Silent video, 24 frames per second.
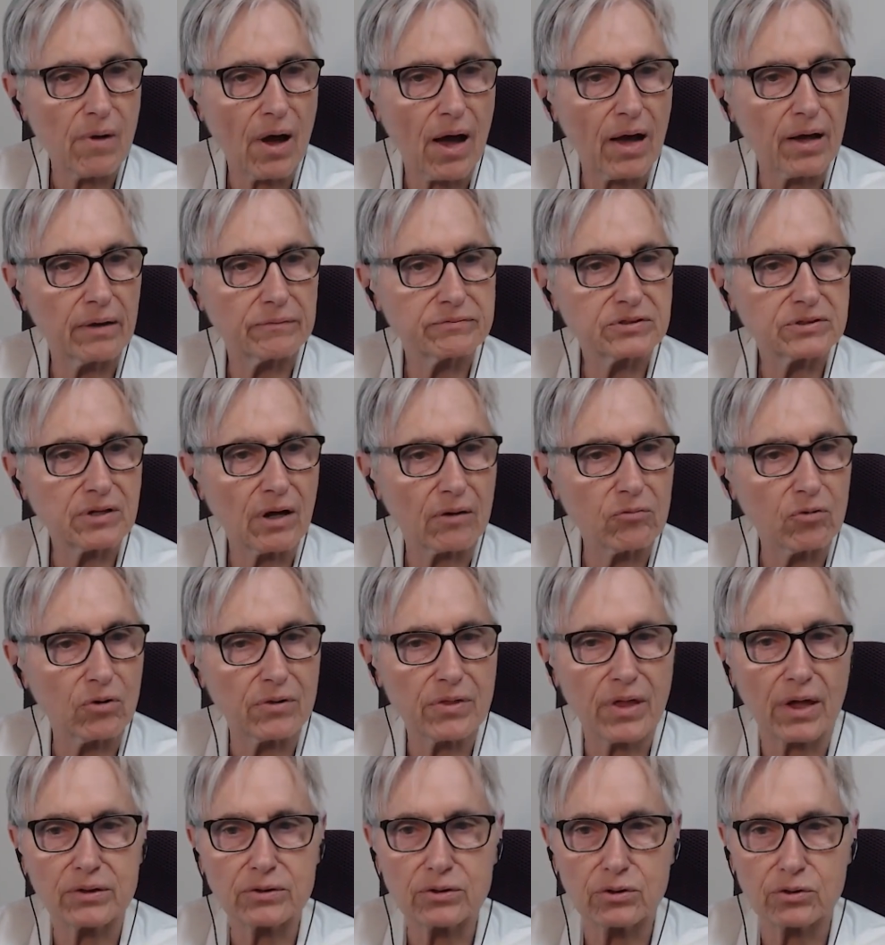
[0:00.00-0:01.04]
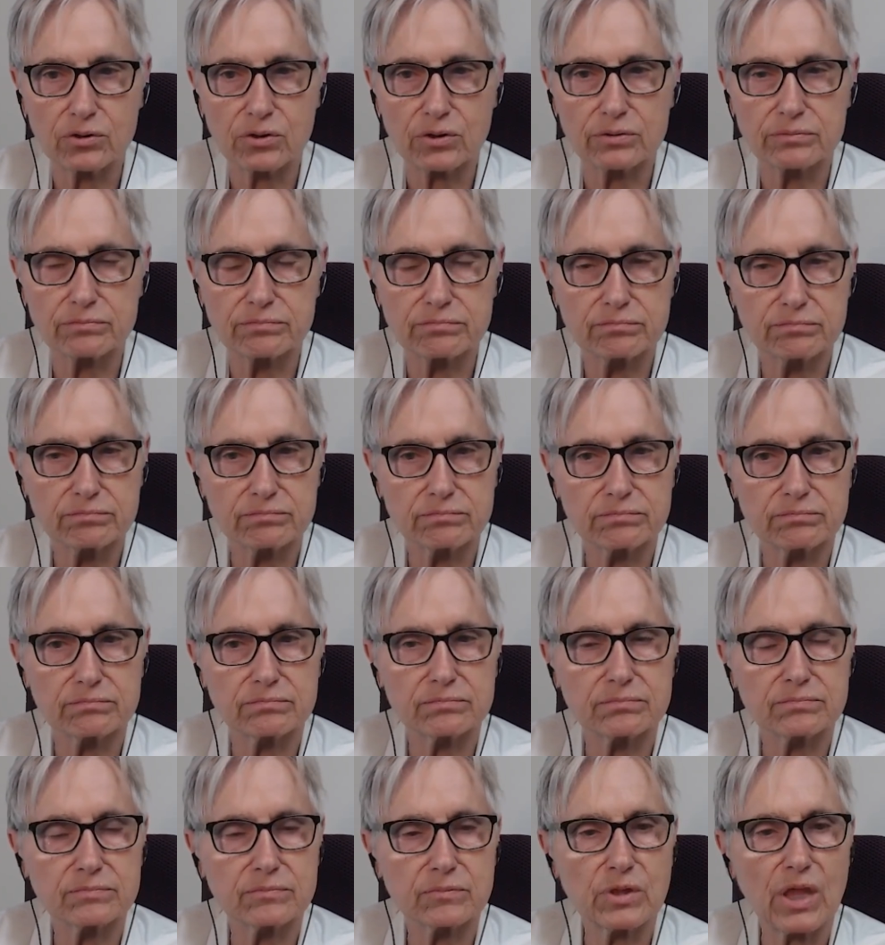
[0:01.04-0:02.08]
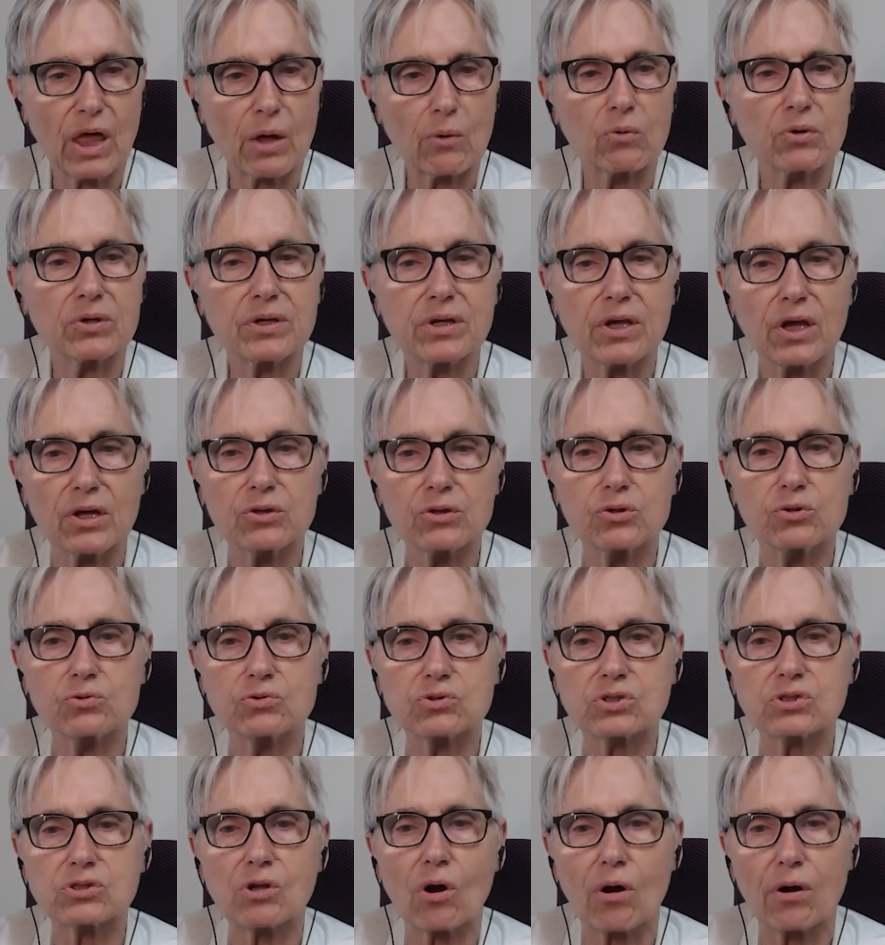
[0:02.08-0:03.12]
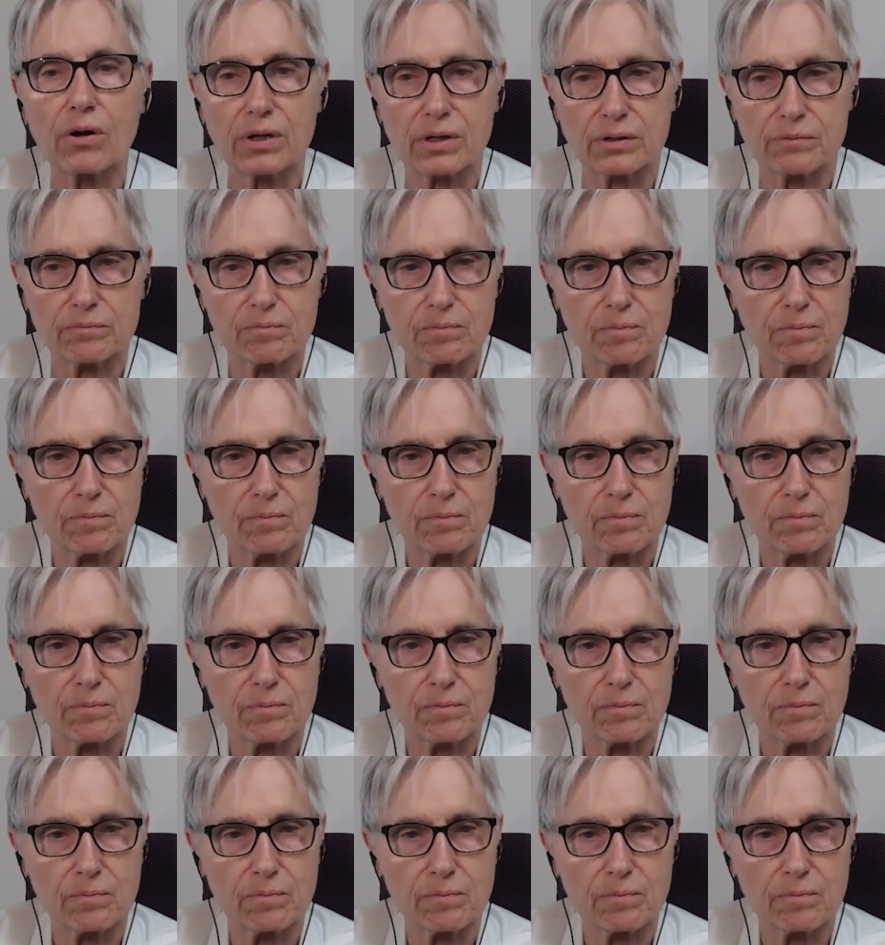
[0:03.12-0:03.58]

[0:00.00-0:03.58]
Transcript: I have several that will get you started.